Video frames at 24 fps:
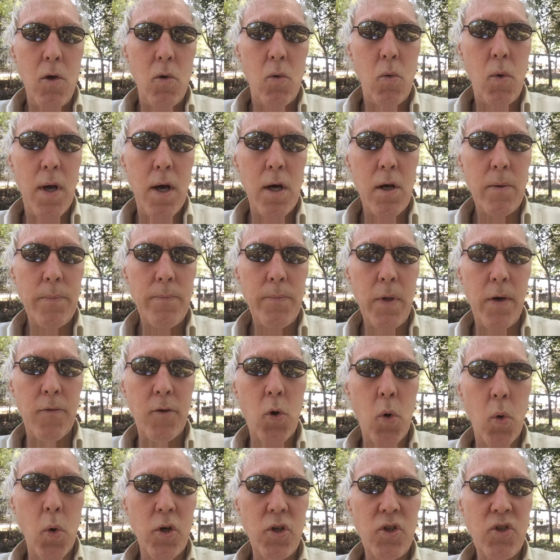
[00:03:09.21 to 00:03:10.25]
Well, of
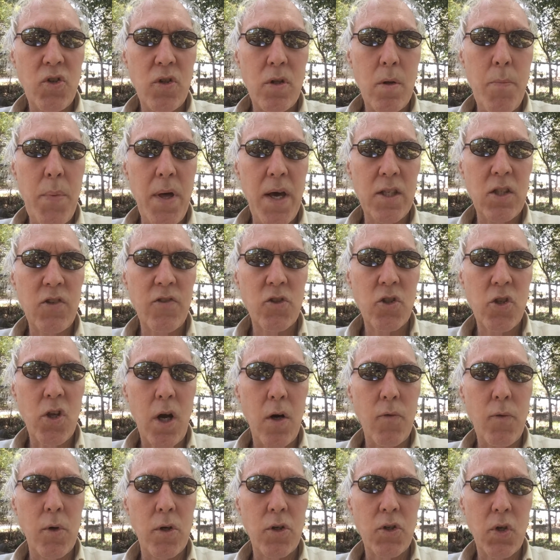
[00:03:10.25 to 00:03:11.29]
course, the best
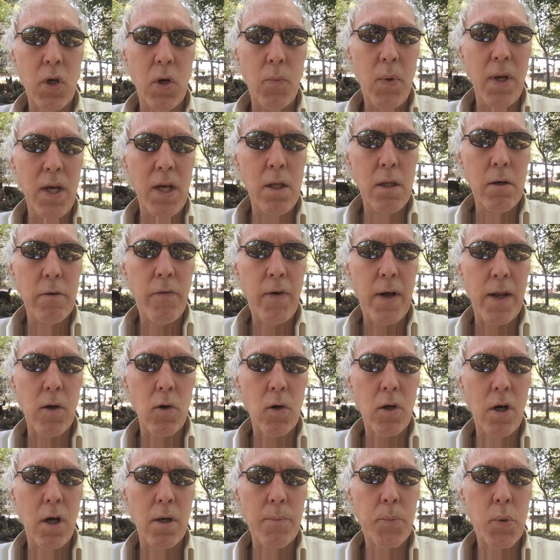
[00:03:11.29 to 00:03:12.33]
software is going to be either
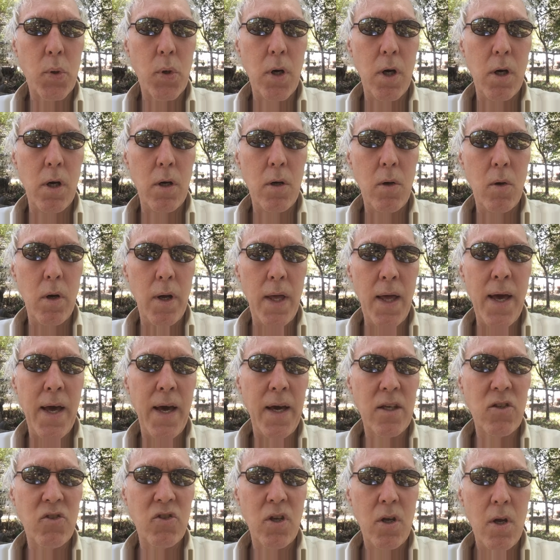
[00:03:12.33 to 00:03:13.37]
Final Cut Pro
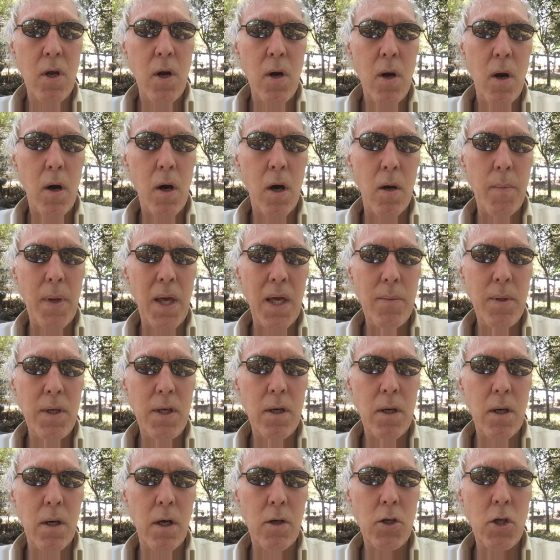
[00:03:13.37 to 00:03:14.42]
X or
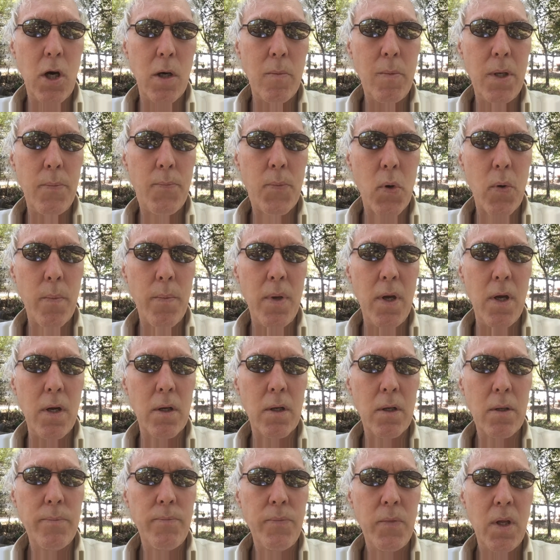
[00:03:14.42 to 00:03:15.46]
maybe Adobe
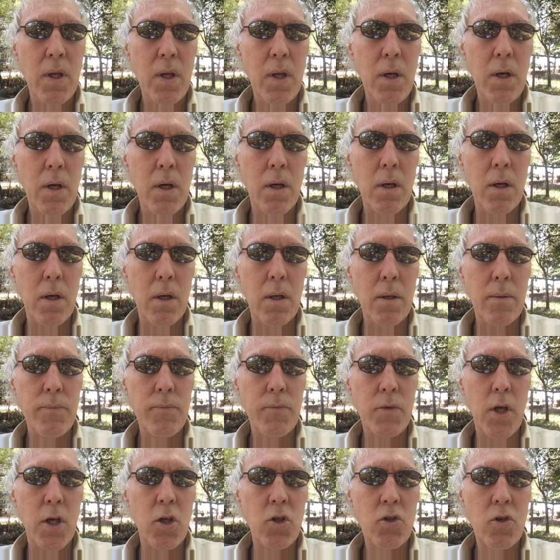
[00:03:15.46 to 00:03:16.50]
Premiere.
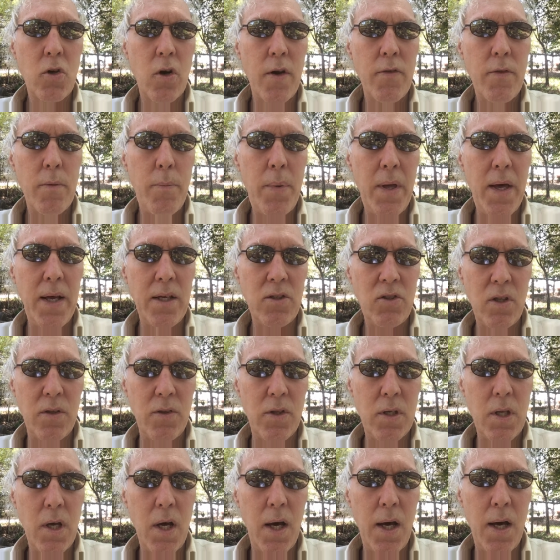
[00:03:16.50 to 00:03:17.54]
Um, those are the best
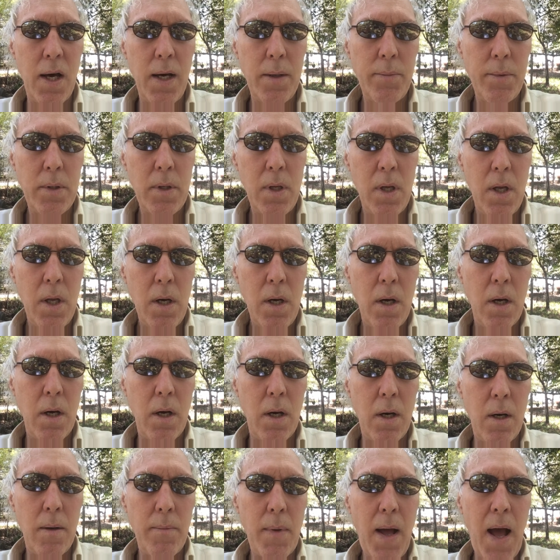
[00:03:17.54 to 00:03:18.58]
and the top.
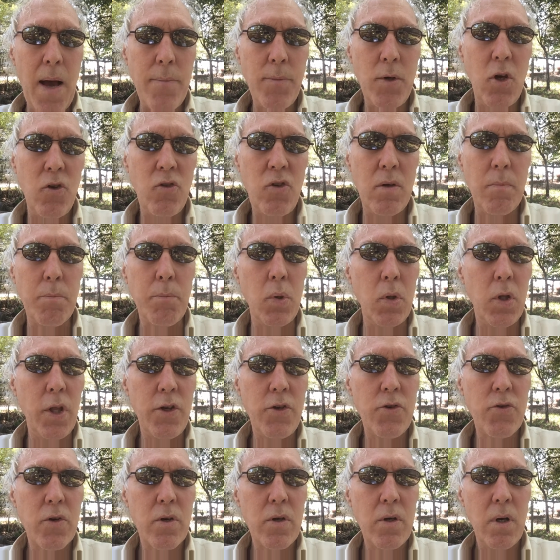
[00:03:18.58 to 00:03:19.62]
Um, I'm using
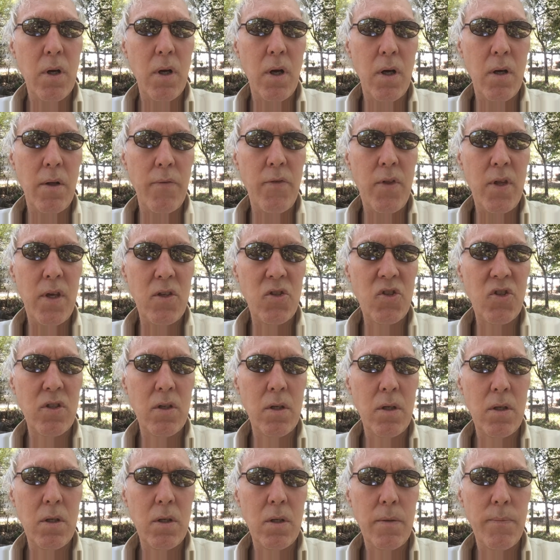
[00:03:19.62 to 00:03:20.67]
DaVinci Resolve to edit
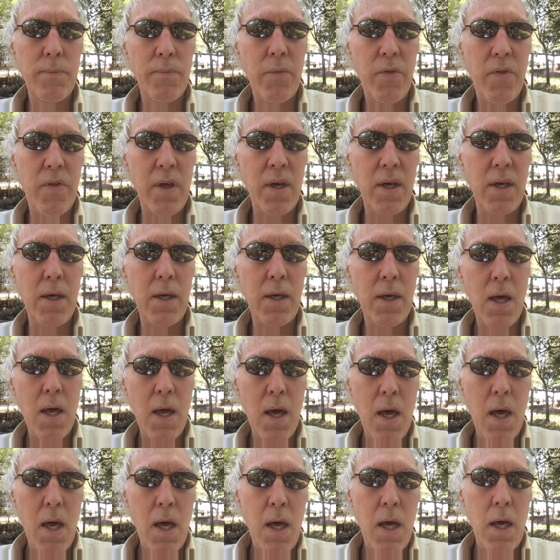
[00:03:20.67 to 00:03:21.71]
this thing.
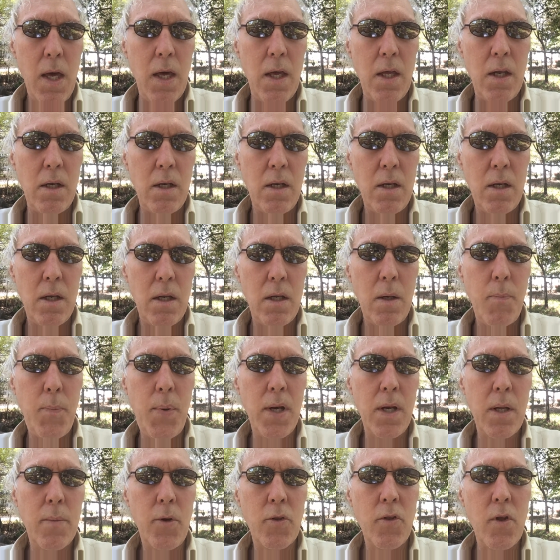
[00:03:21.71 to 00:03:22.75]
And
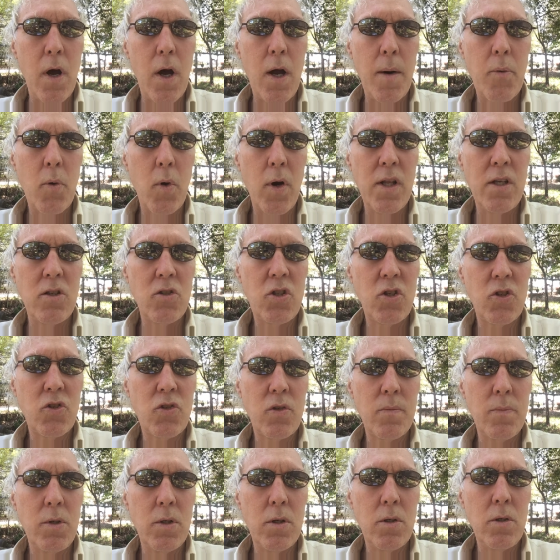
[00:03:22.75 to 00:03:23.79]
depending upon the operating
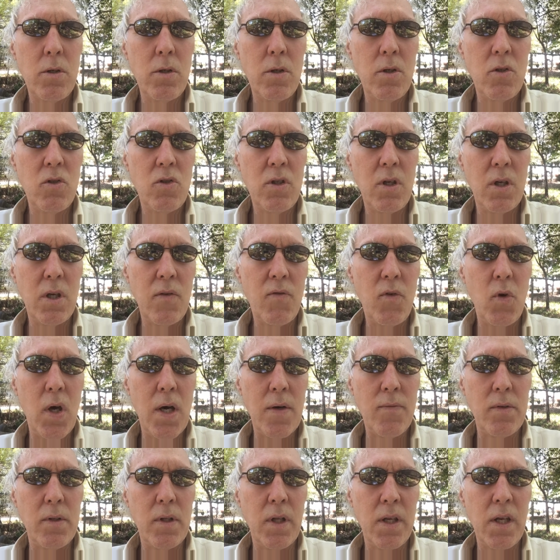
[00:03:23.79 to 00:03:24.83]
system you're using, if you
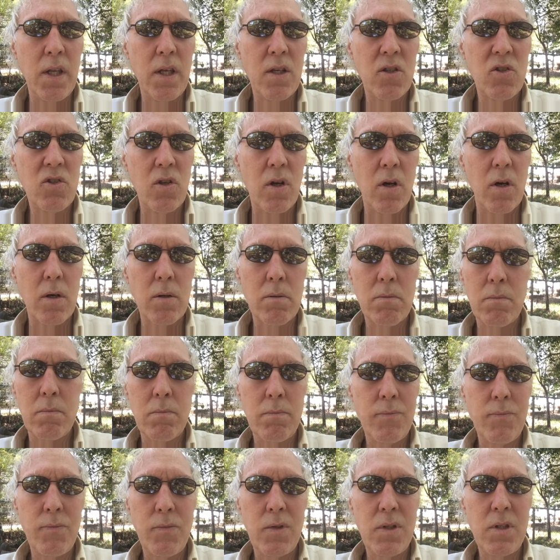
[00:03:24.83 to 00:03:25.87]
have Linux, there are
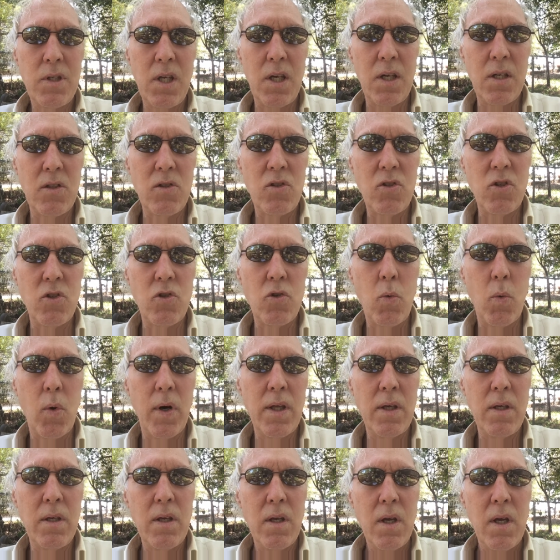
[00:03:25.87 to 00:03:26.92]
tens and
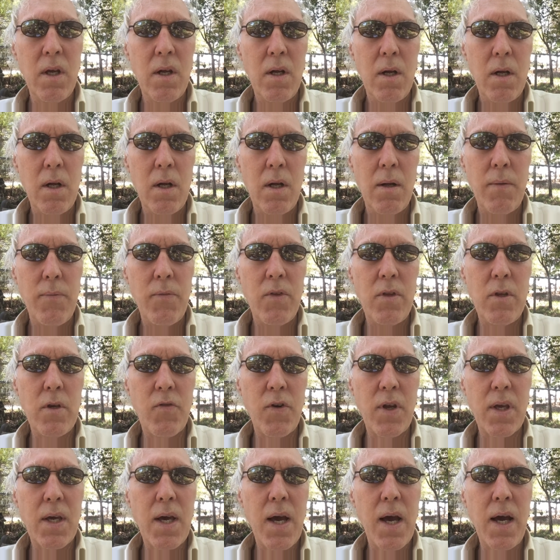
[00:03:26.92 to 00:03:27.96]
20
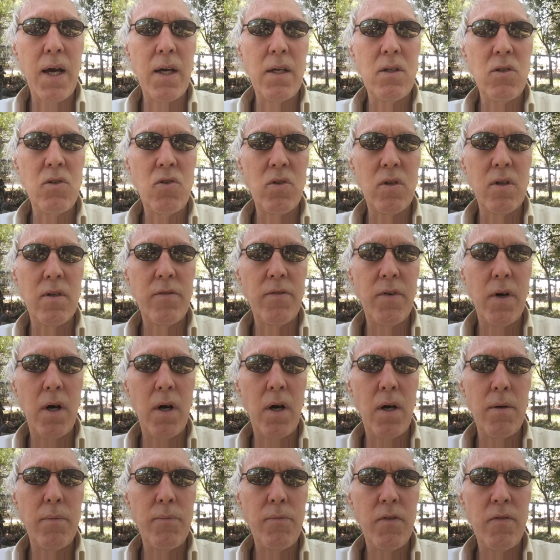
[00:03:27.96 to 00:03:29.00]
different kinds of
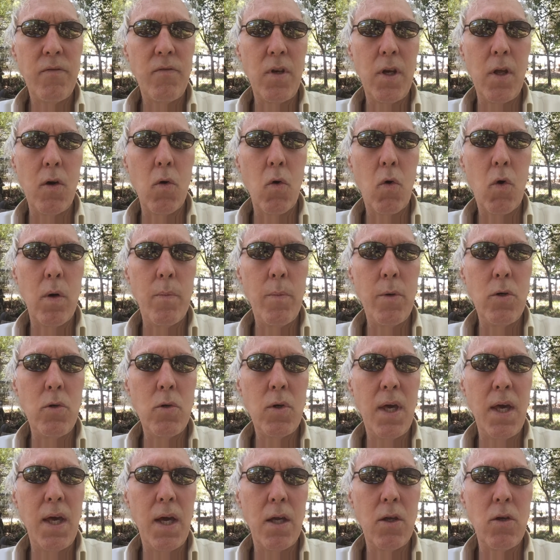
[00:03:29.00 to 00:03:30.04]
uh, video equipment you
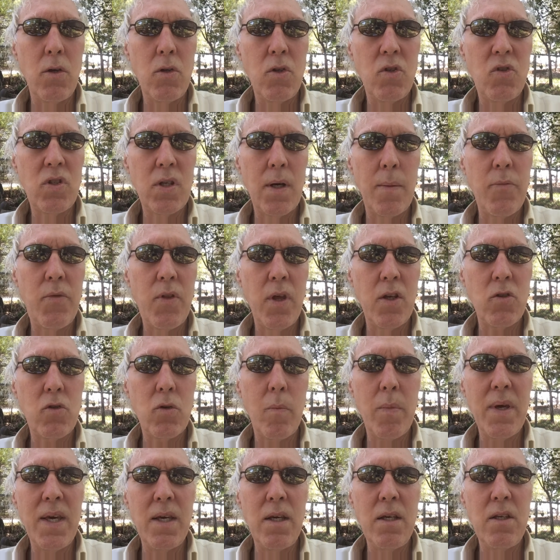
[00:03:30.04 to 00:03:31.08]
can use. Some things
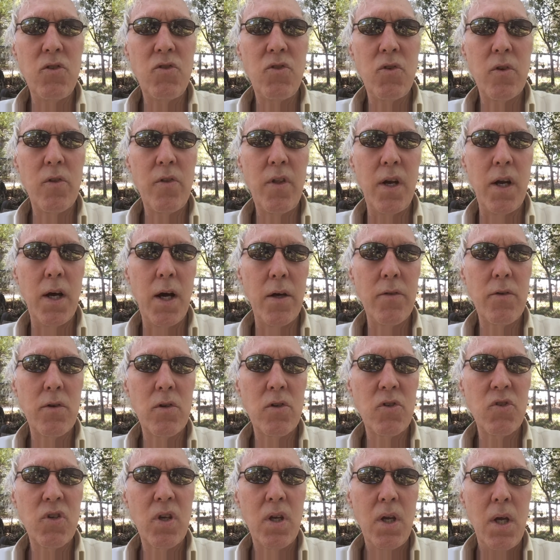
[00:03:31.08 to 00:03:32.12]
will be easier than
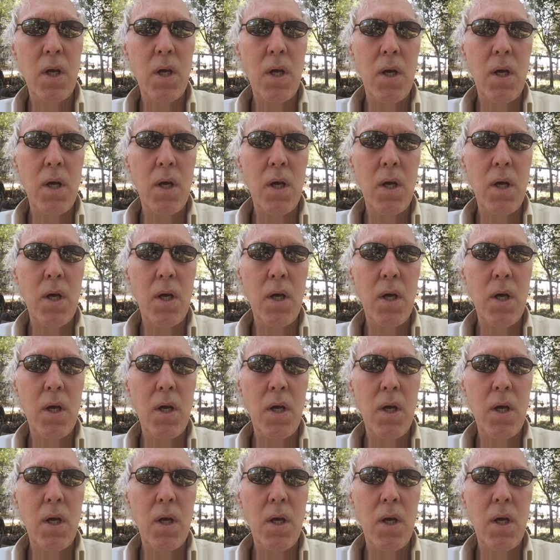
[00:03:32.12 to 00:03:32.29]
others.